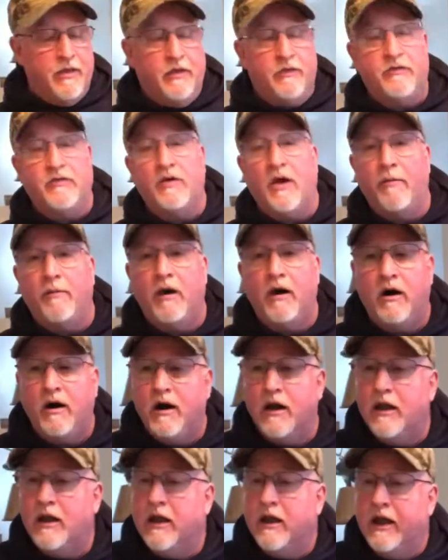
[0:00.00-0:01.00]
this
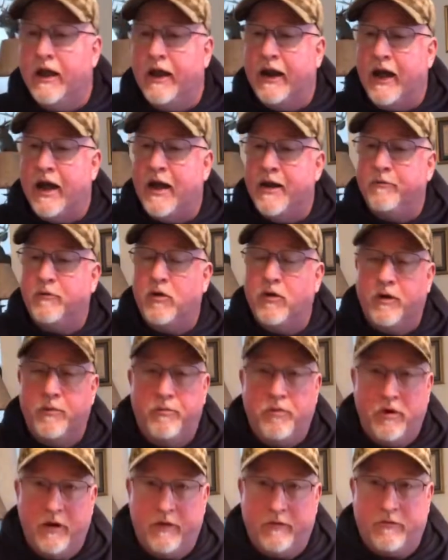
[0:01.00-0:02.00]
summer and I'm going
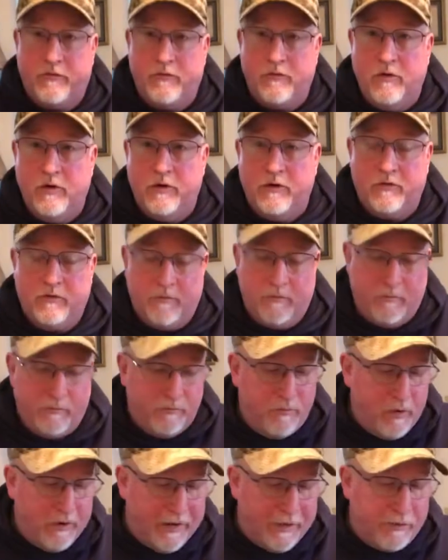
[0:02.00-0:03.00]
to put it through its,
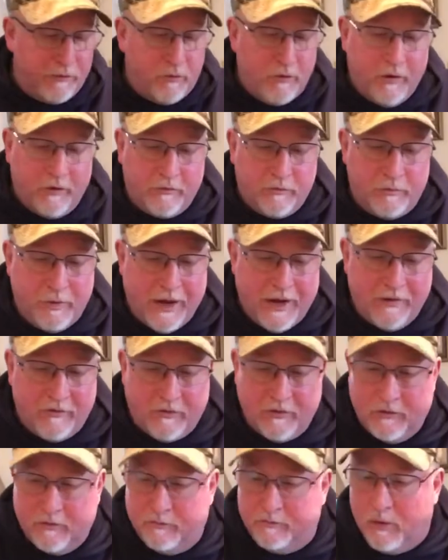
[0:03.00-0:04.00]
put it through its
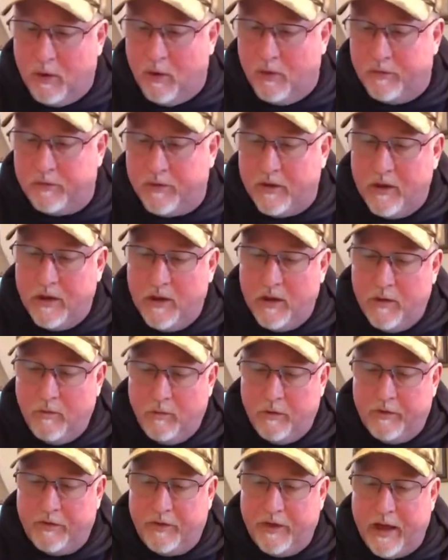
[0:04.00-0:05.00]
paces both
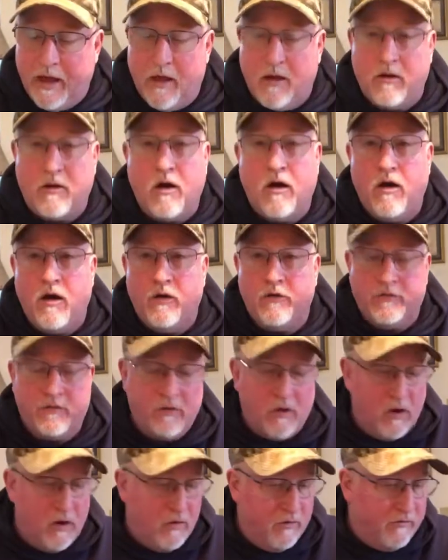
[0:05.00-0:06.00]
with the alcohol
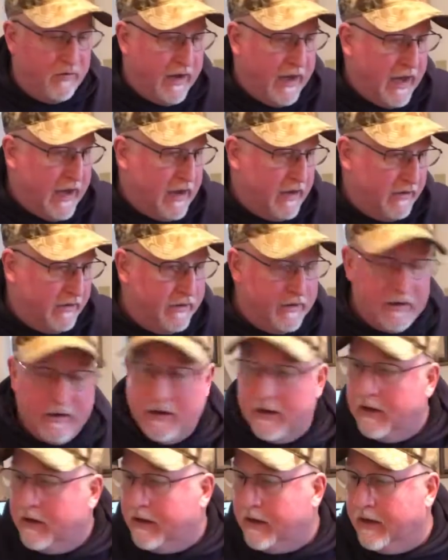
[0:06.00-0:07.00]
stove and
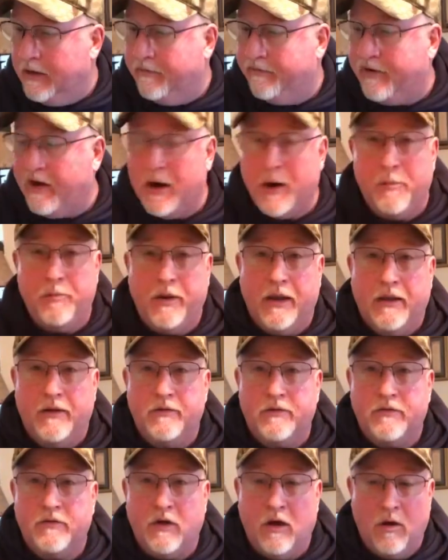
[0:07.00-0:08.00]
in a fire pit
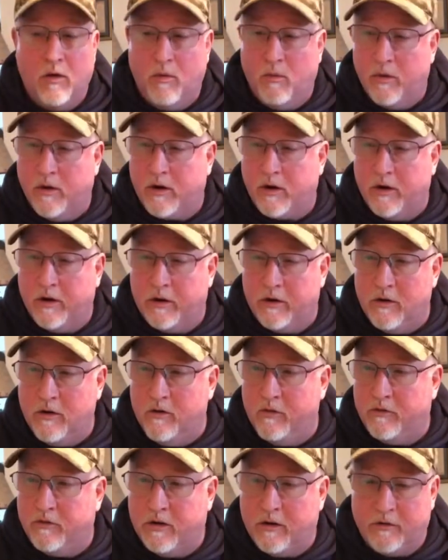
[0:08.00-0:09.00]
so we're going to
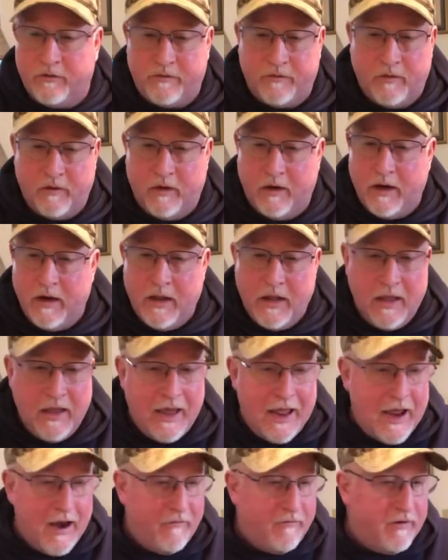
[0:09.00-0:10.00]
use this for
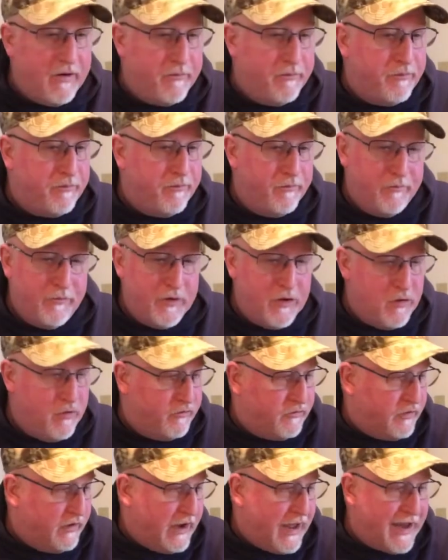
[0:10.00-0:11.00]
every
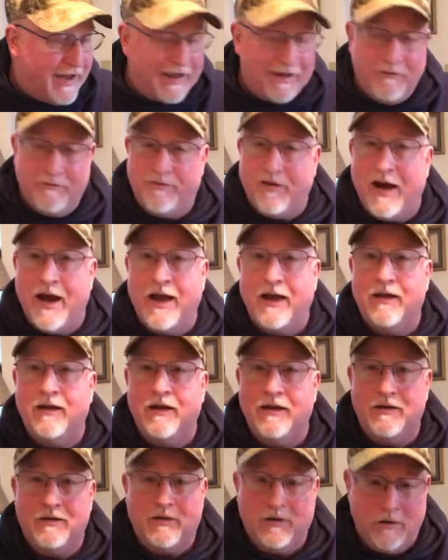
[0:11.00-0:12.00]
use that I can
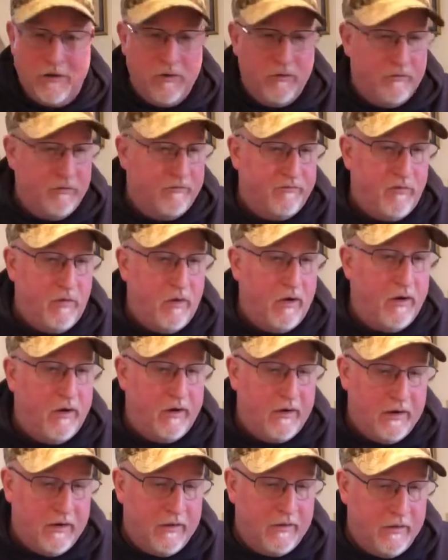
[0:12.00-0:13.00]
find to use it
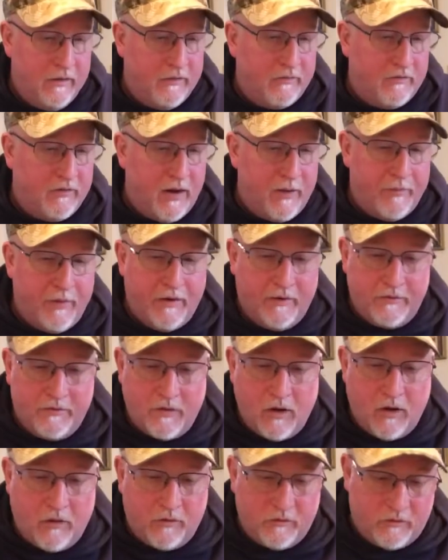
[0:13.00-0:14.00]
for this summer.
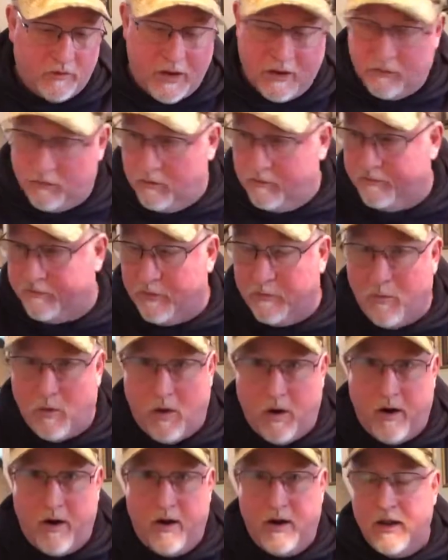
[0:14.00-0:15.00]
So stay tuned for
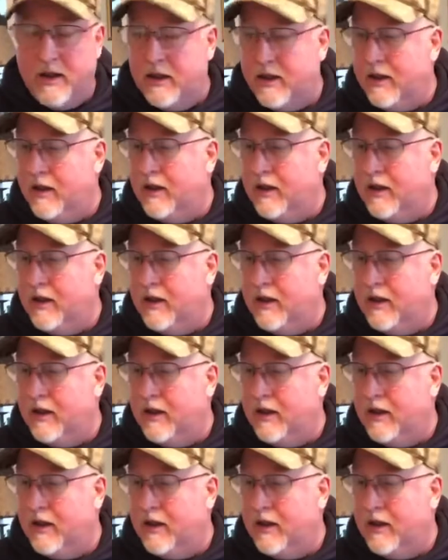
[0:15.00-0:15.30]
more,